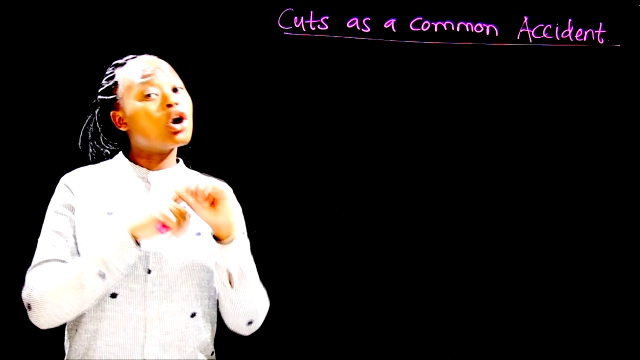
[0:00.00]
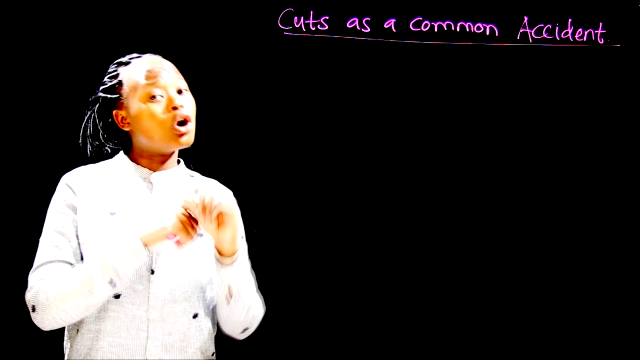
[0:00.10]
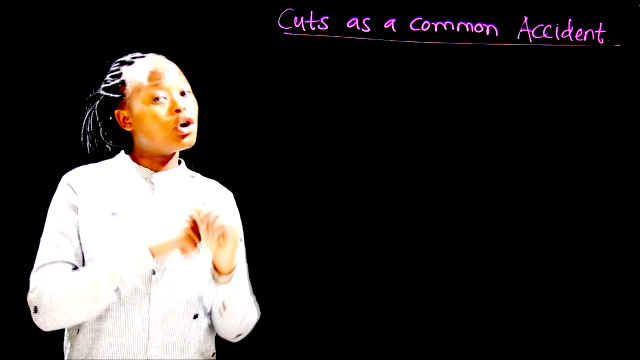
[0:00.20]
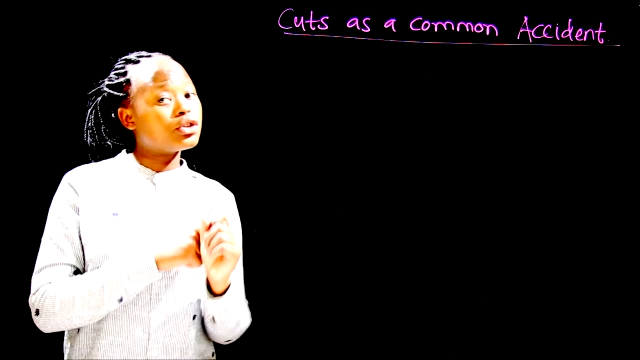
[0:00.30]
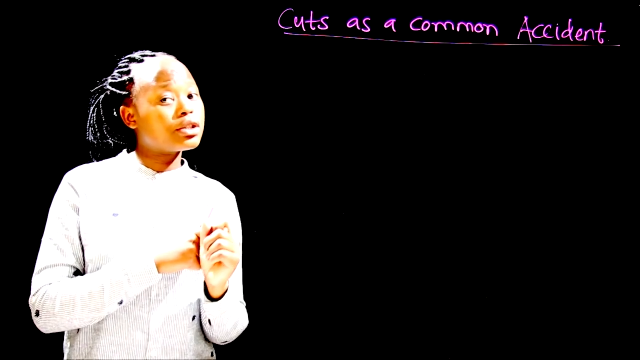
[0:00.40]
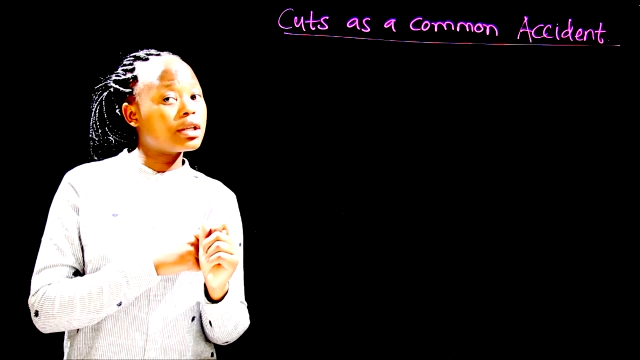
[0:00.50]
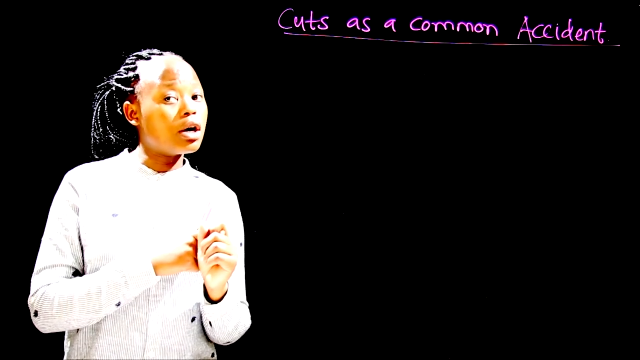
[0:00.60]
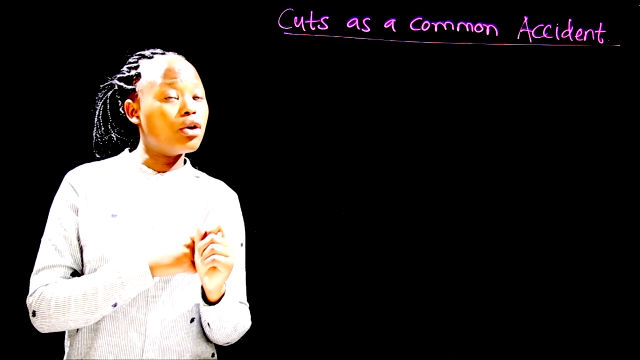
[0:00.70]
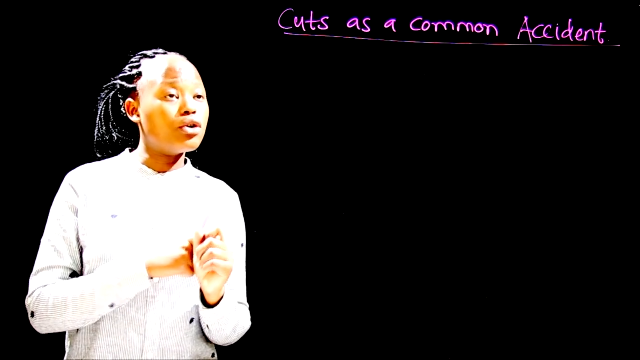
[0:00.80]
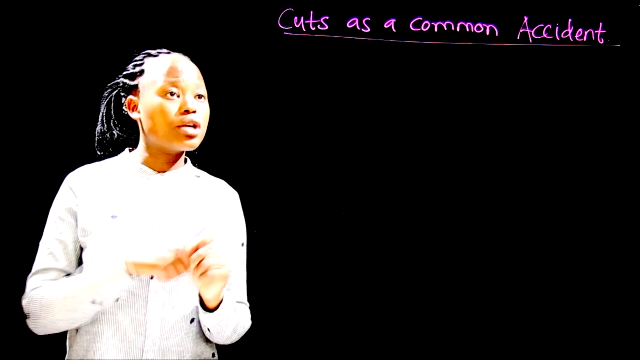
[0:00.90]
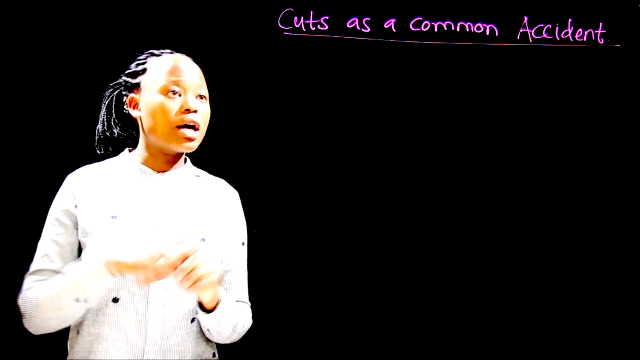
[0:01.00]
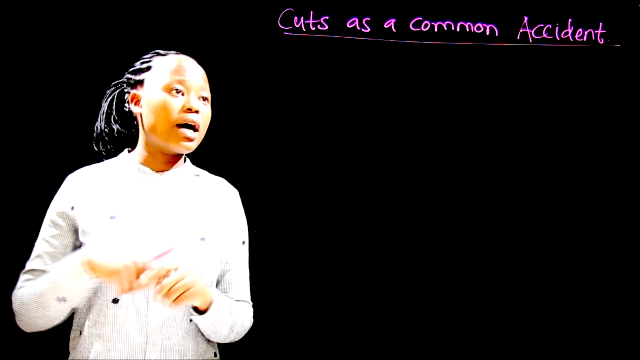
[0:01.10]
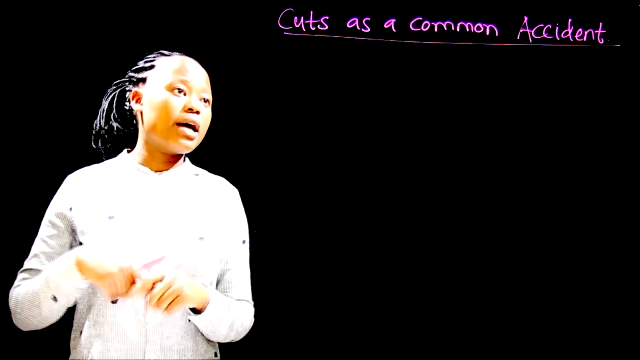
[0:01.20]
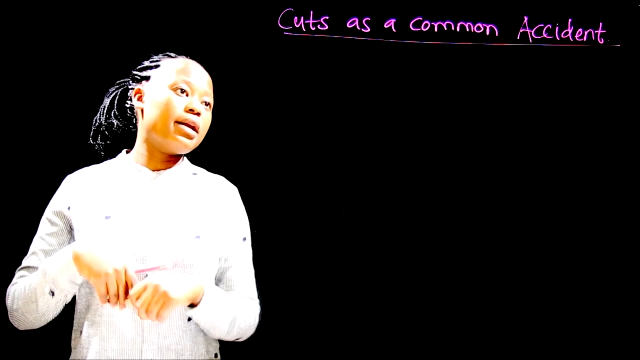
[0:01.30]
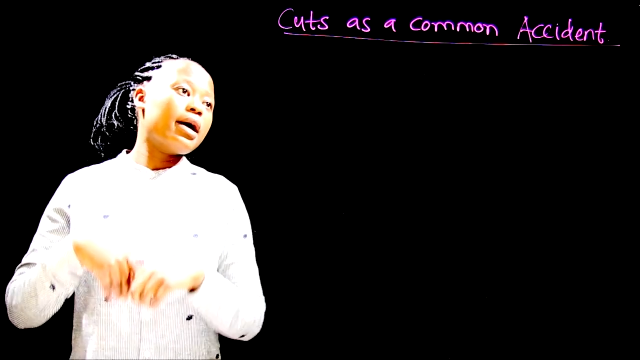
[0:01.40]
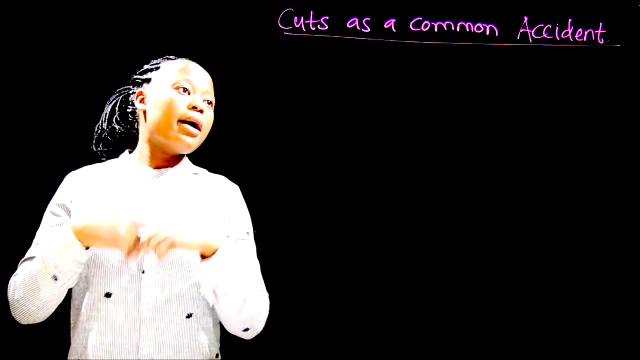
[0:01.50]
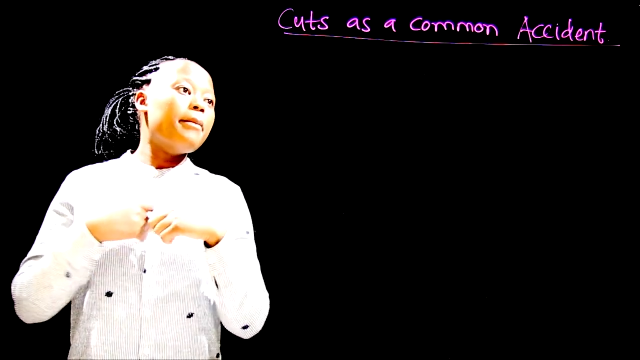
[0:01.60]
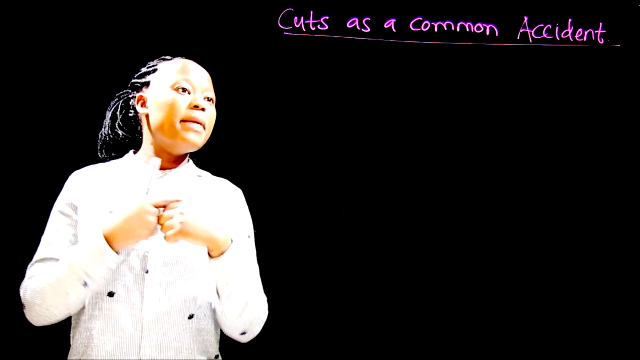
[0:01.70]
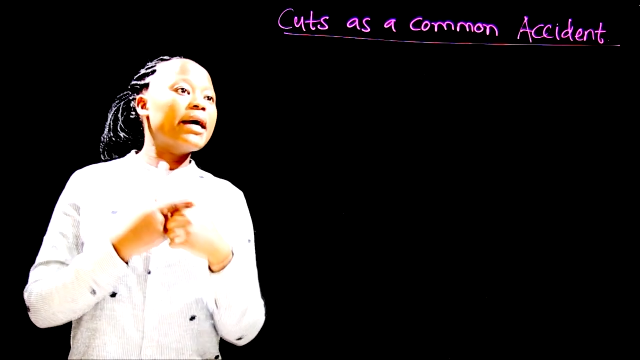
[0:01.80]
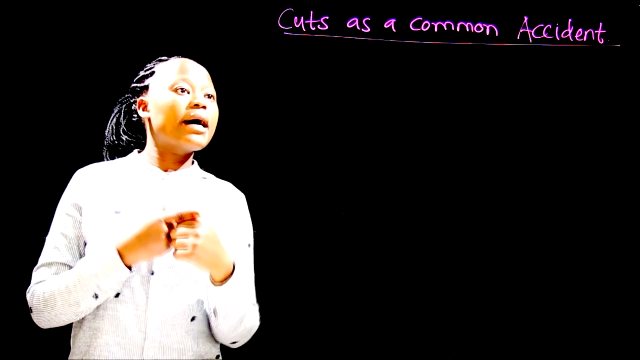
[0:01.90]
cause or can
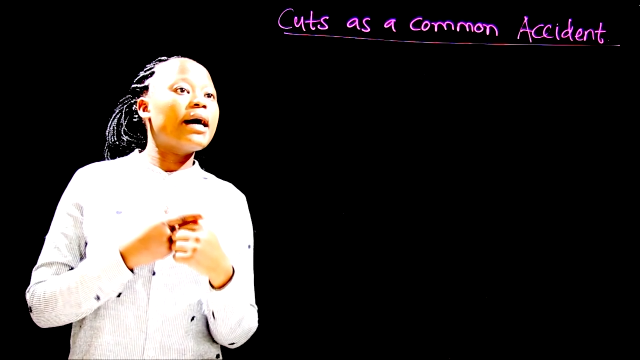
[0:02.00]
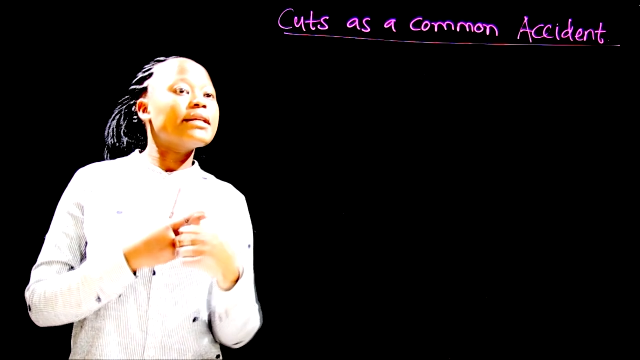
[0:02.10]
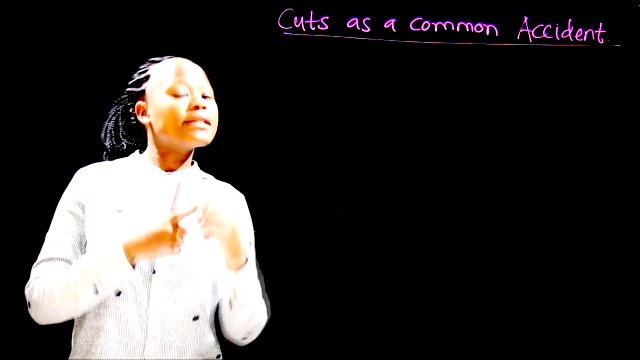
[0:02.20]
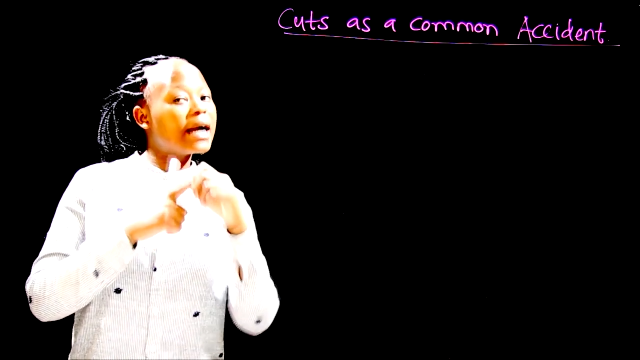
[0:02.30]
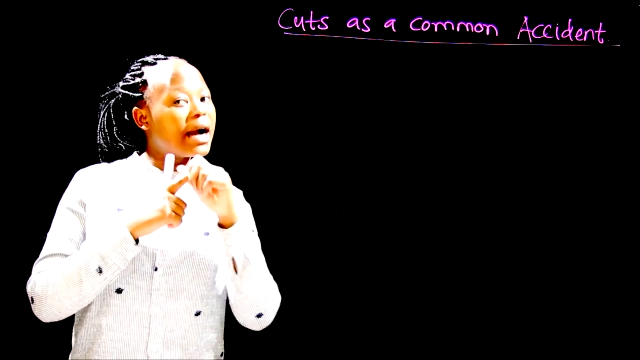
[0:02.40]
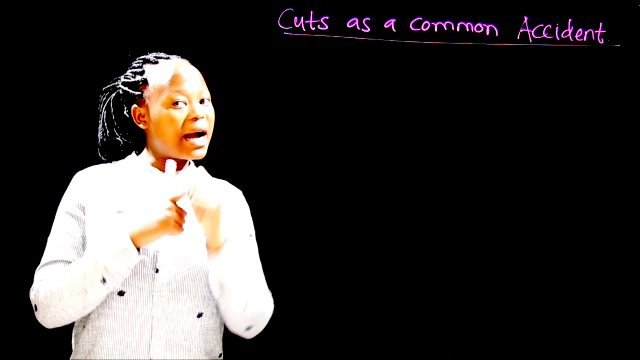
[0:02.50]
make us